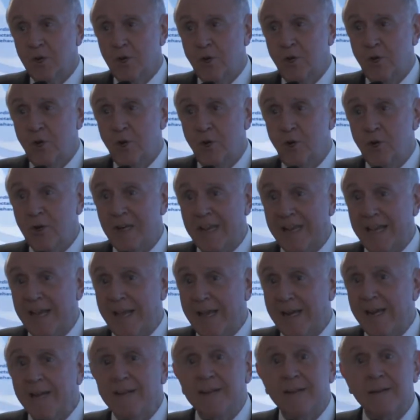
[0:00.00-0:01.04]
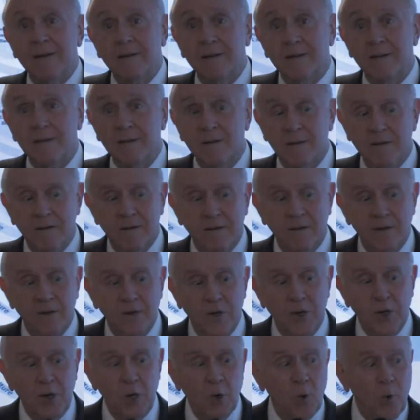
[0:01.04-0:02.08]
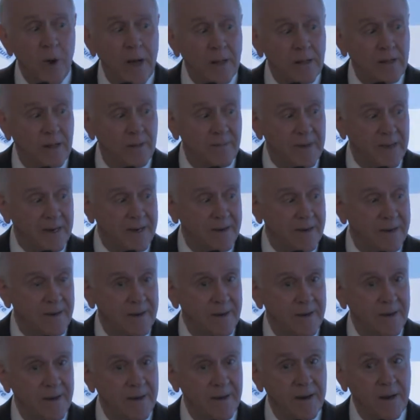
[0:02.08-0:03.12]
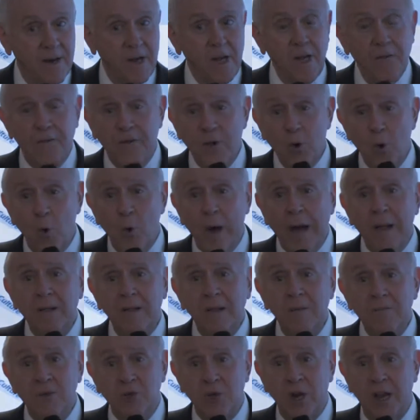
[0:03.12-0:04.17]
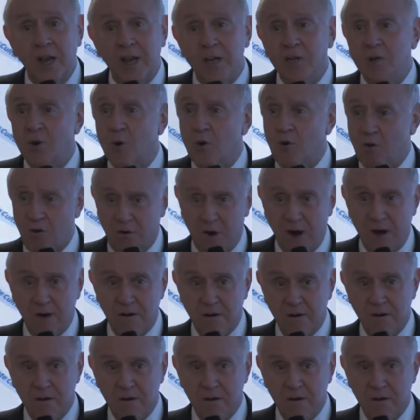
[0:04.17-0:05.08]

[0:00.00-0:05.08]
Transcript: Do you negate it? Do you welcome it? If you welcome change, great.